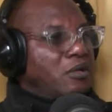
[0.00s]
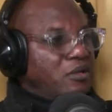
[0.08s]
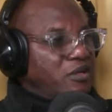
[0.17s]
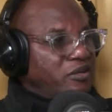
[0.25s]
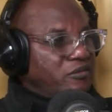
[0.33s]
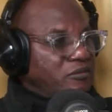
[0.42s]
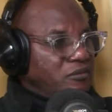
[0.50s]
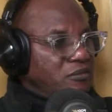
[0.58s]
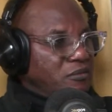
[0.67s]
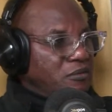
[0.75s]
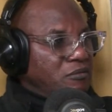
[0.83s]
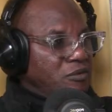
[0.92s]
I leave.
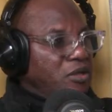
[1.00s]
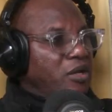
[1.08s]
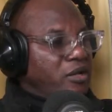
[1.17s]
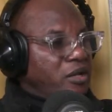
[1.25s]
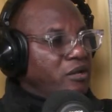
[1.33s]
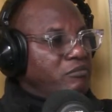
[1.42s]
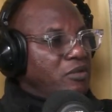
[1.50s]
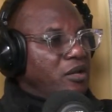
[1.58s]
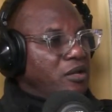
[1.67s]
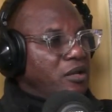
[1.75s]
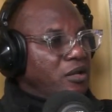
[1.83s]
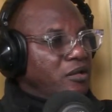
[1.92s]
When I came
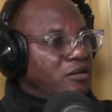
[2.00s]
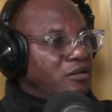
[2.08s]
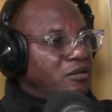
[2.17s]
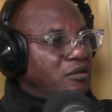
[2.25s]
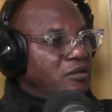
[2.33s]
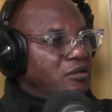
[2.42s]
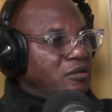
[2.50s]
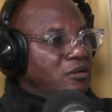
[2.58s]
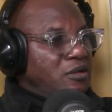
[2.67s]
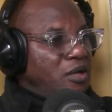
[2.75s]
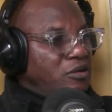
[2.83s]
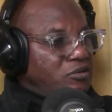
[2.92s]
here again,
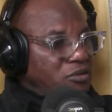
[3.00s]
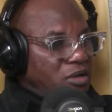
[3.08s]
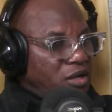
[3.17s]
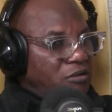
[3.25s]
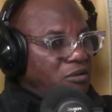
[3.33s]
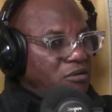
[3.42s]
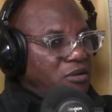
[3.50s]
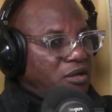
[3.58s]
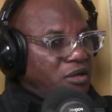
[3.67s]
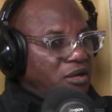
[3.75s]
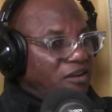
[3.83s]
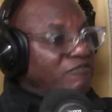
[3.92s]
I call
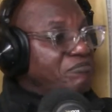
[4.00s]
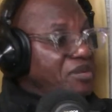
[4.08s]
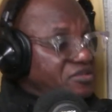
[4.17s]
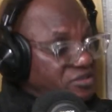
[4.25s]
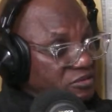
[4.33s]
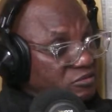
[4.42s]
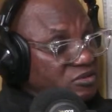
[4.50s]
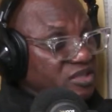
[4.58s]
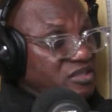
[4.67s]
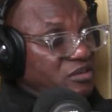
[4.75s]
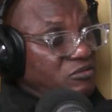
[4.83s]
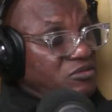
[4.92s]
her. I've met someone
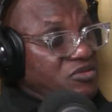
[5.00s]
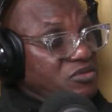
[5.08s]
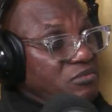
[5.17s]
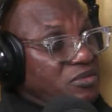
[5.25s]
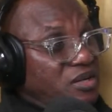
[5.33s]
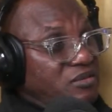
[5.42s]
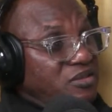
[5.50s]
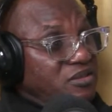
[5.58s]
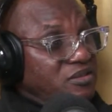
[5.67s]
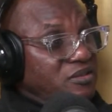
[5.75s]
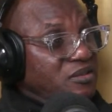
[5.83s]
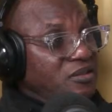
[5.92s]
that I want to marry.
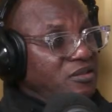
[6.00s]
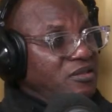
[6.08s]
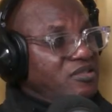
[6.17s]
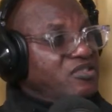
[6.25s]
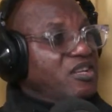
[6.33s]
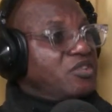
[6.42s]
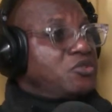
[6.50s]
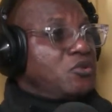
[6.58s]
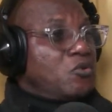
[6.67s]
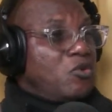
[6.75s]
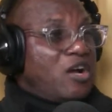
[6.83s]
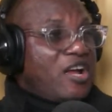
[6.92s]
He said I
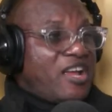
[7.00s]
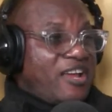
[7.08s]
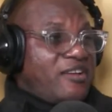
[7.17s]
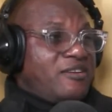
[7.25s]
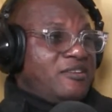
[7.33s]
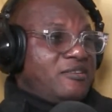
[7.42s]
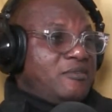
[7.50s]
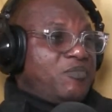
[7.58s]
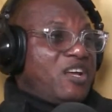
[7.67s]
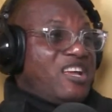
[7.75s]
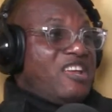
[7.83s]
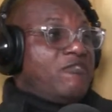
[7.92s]
should go ahead.
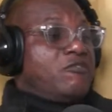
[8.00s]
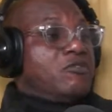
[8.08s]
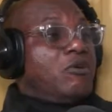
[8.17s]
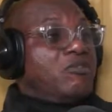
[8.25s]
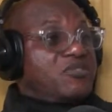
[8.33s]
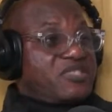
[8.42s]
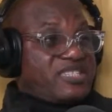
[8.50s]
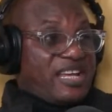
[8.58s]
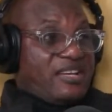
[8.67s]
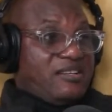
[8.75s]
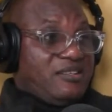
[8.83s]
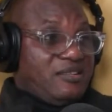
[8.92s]
That if God
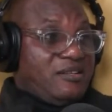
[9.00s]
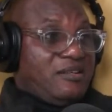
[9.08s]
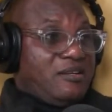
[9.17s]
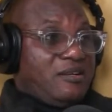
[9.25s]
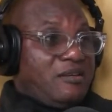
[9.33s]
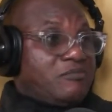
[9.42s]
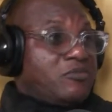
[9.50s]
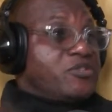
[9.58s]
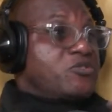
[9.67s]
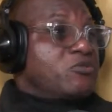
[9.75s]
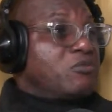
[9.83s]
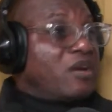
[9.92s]
said I'm
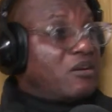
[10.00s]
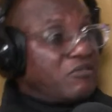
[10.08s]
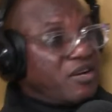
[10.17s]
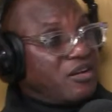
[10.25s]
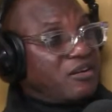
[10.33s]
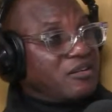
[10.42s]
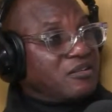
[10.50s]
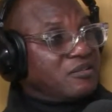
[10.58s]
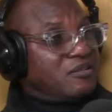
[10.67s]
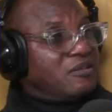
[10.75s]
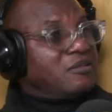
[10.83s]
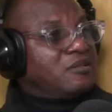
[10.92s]
going to marry her,
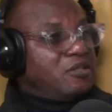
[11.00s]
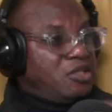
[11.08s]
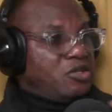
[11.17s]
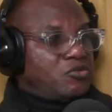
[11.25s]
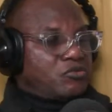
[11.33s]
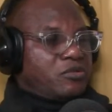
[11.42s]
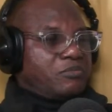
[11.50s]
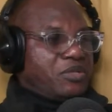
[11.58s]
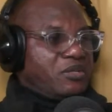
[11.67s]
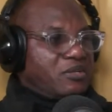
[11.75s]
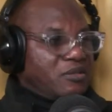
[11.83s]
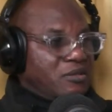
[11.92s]
it will
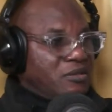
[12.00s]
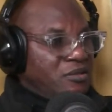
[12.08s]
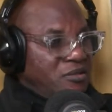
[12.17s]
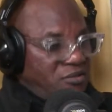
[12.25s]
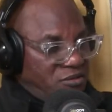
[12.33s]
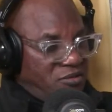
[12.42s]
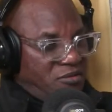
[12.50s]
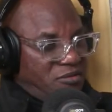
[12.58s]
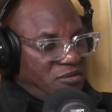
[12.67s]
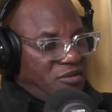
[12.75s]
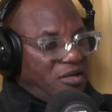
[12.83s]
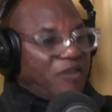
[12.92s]
be.
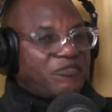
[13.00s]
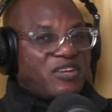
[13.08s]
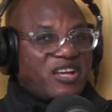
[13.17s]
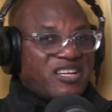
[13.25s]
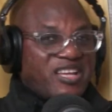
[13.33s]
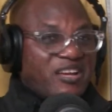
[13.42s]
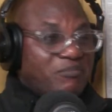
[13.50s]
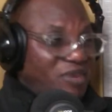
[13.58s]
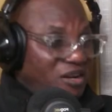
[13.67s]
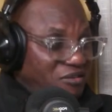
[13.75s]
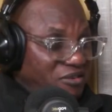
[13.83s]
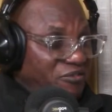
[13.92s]
After I get
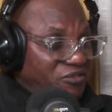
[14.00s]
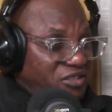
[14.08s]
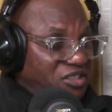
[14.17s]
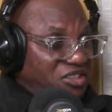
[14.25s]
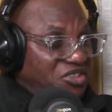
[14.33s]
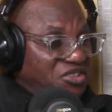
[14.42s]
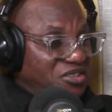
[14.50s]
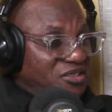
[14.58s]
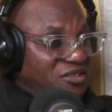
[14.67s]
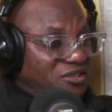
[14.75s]
married, finish,